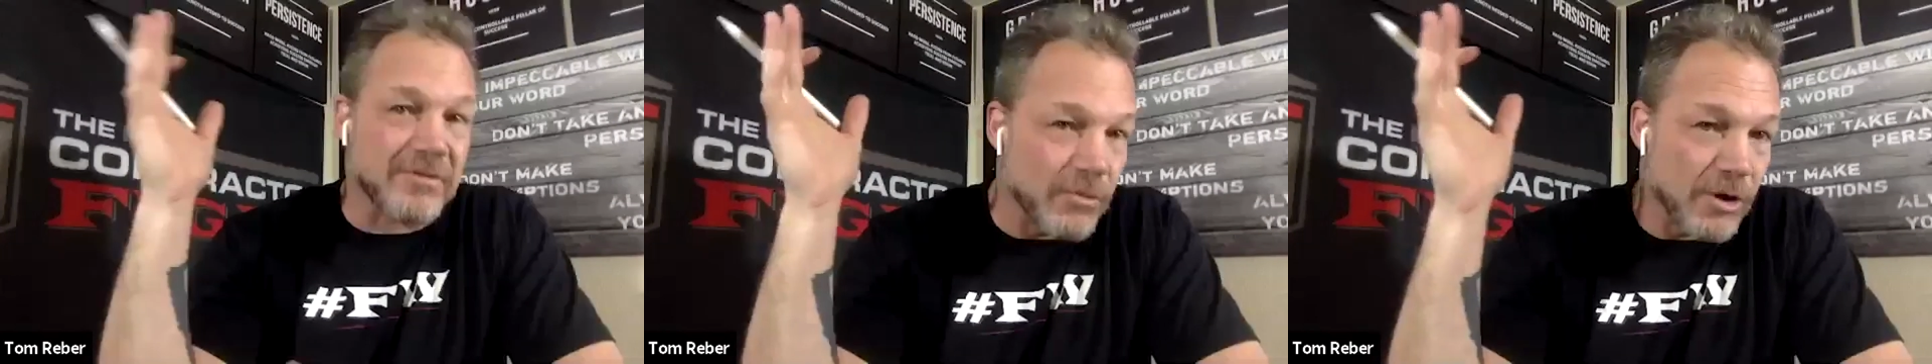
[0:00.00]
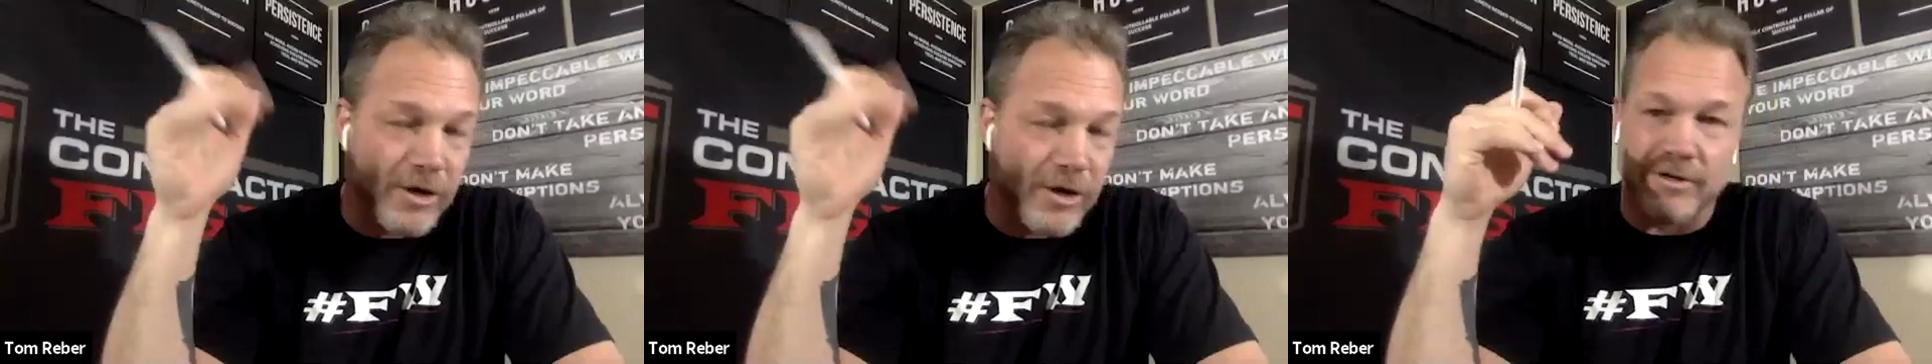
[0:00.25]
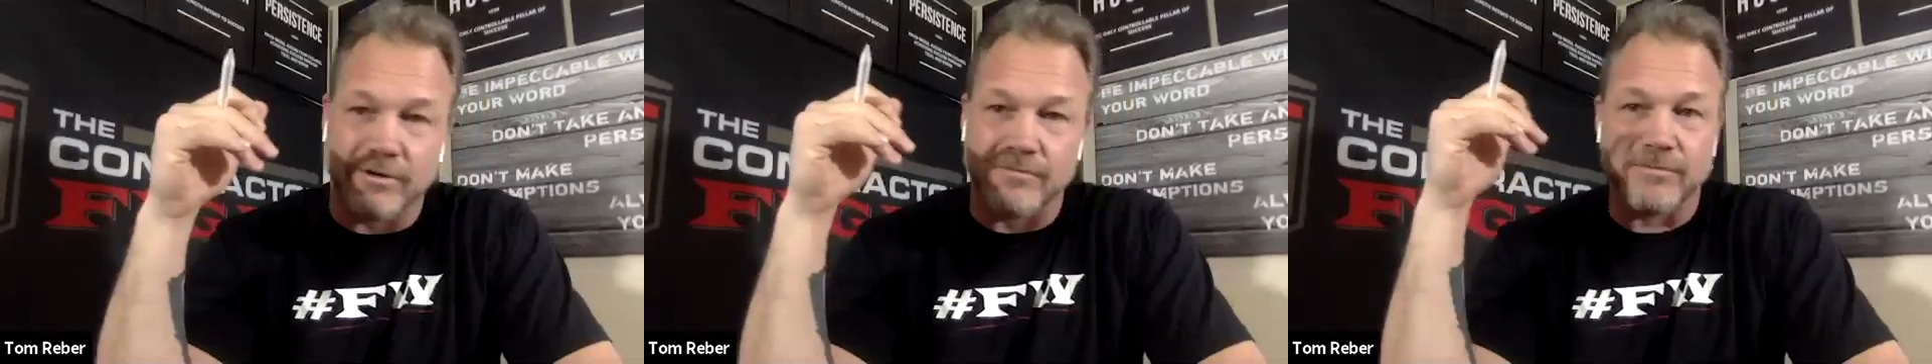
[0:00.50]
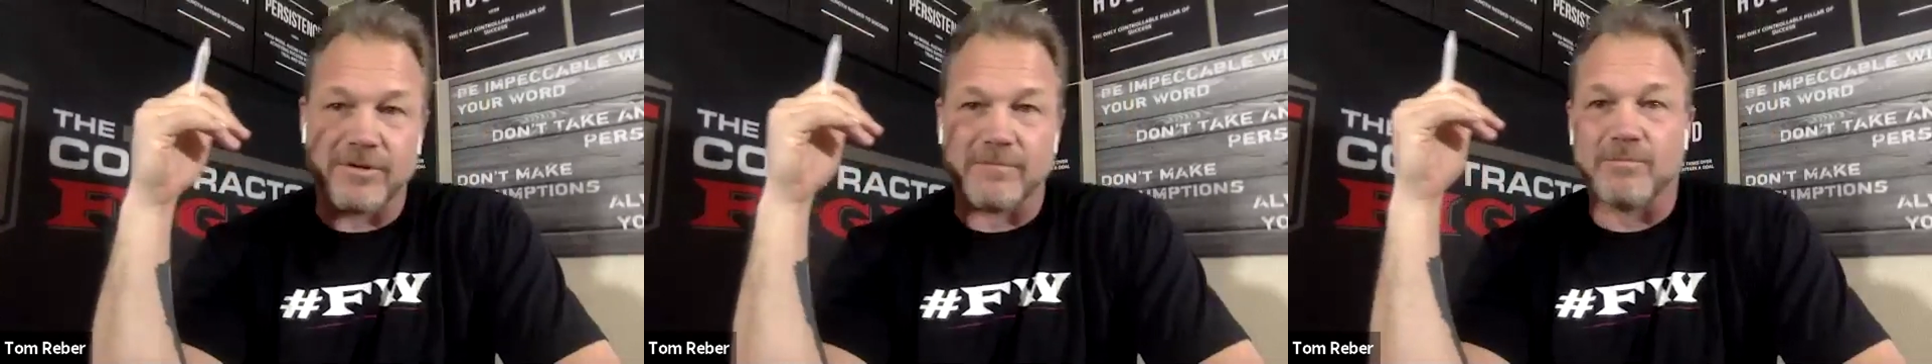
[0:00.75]
the wood or
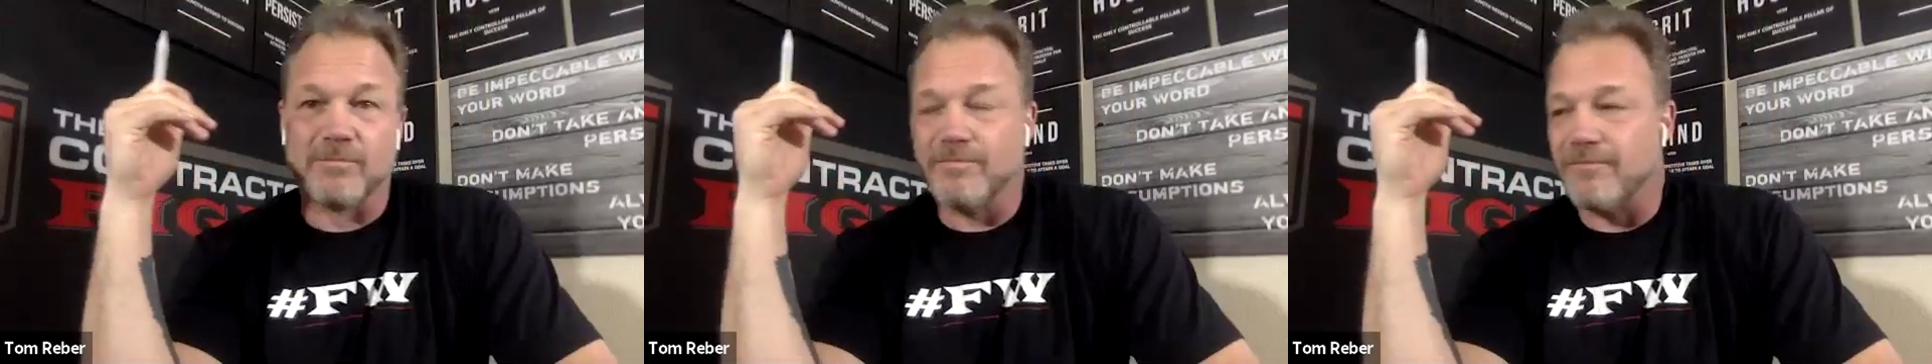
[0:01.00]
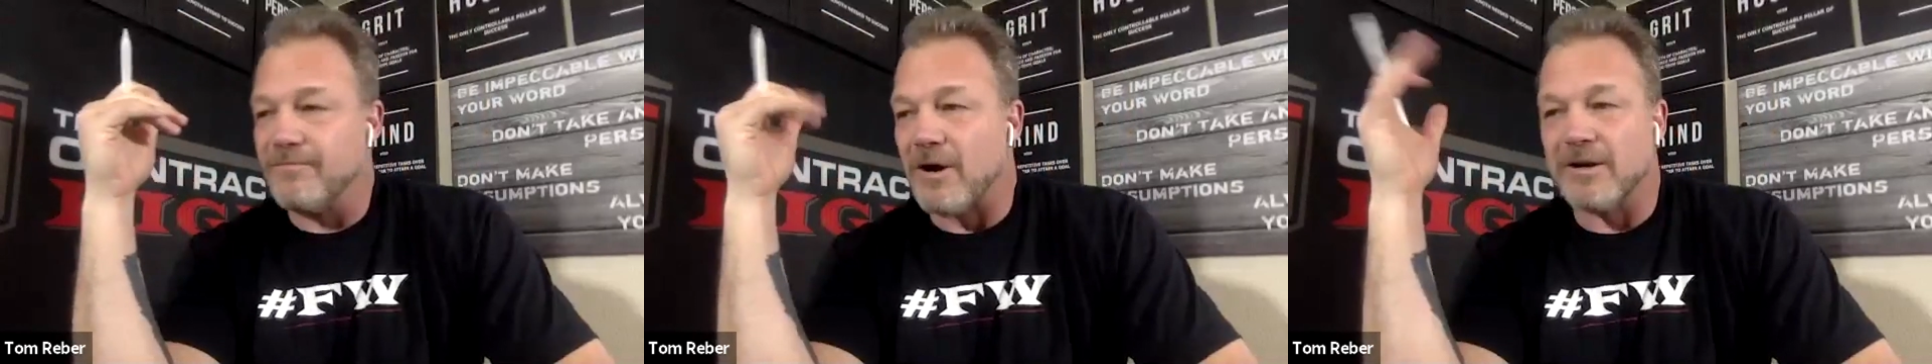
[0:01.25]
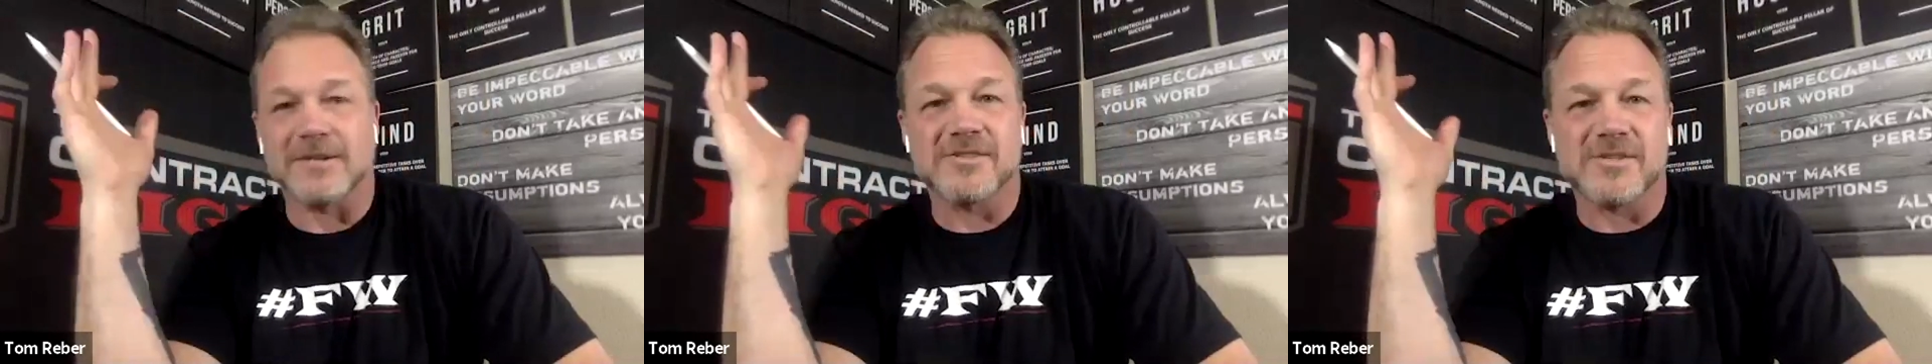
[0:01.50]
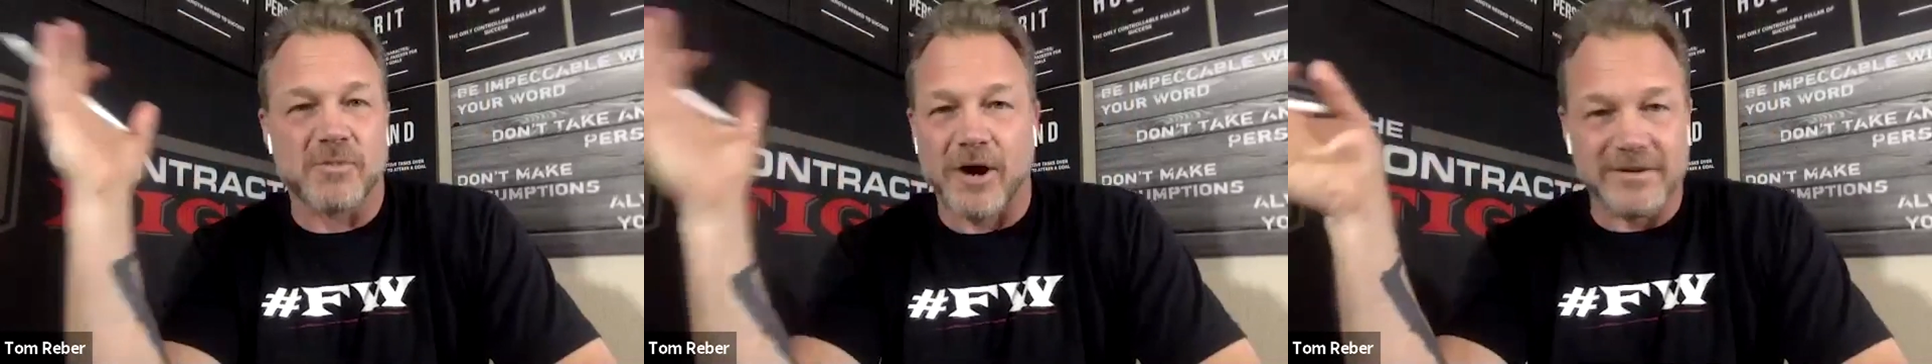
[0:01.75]
the
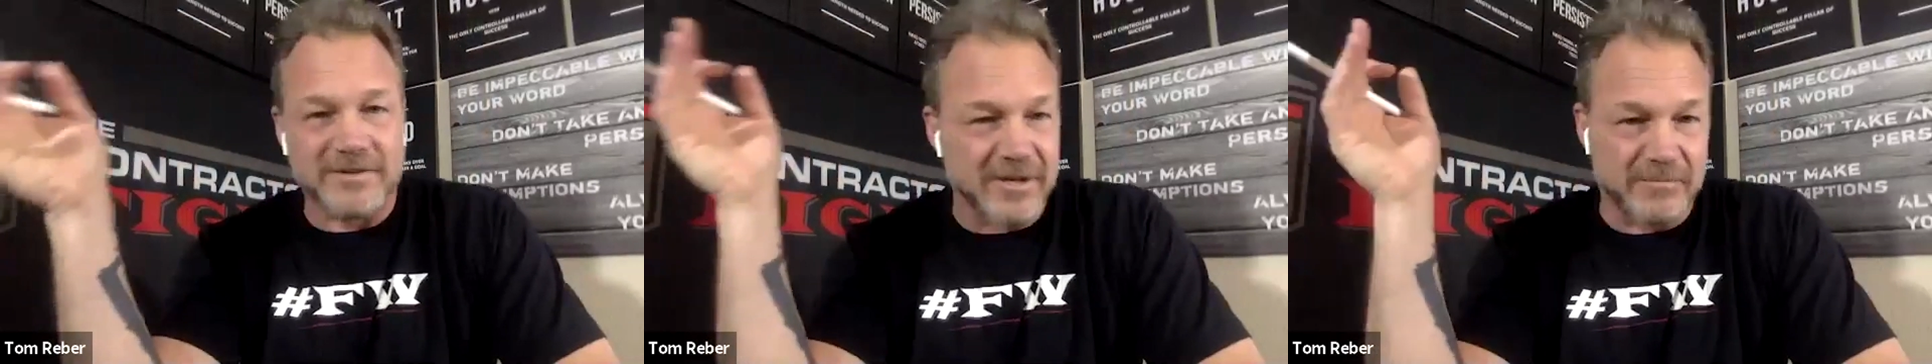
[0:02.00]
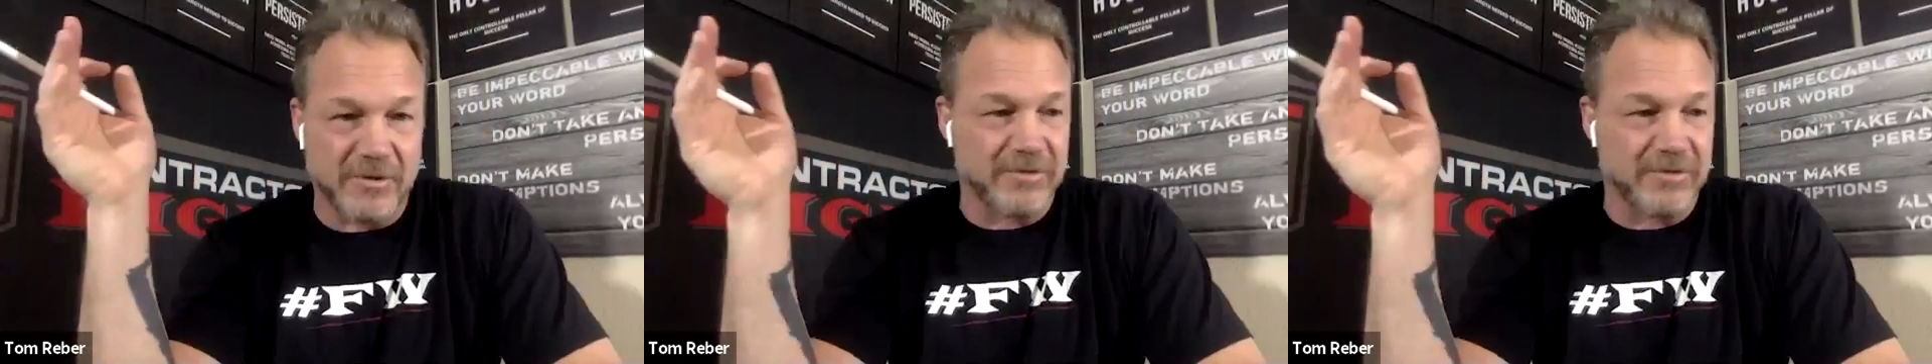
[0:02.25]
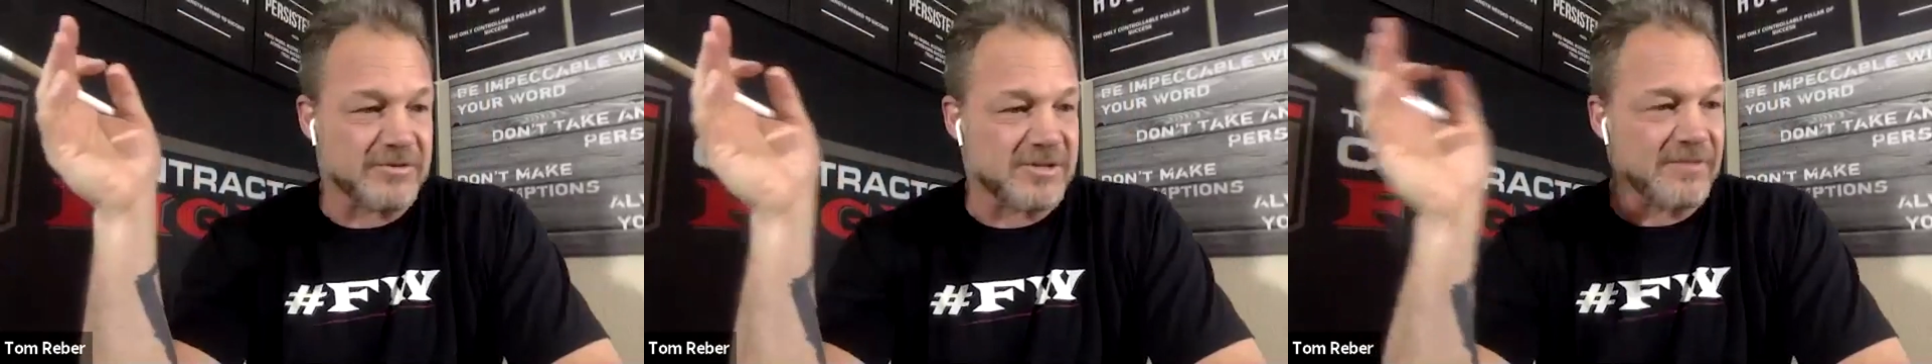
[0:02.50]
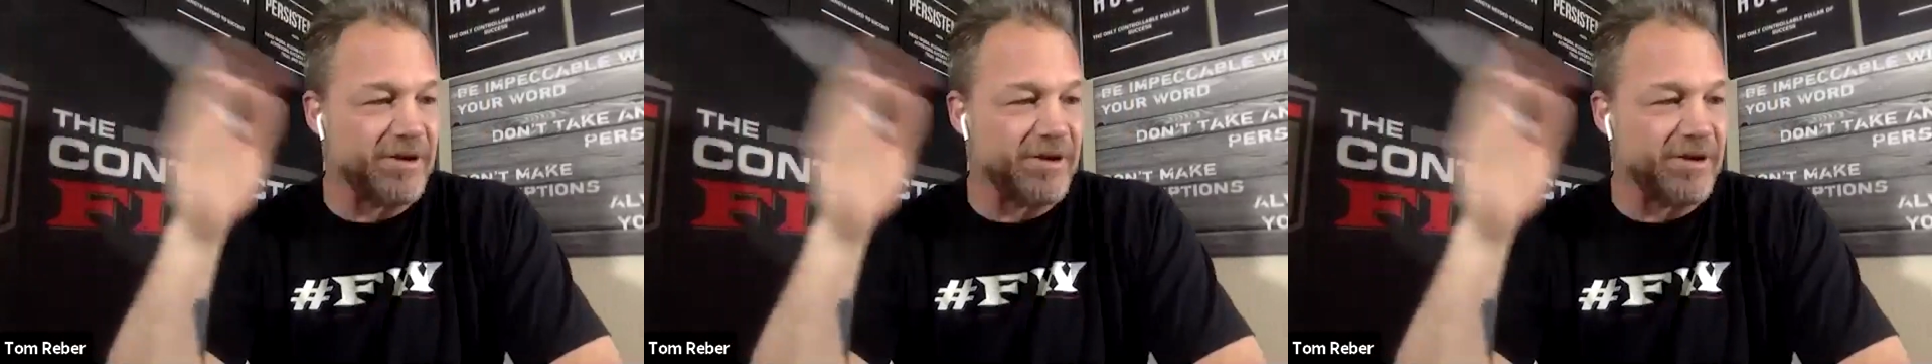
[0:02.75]
spray tip you used.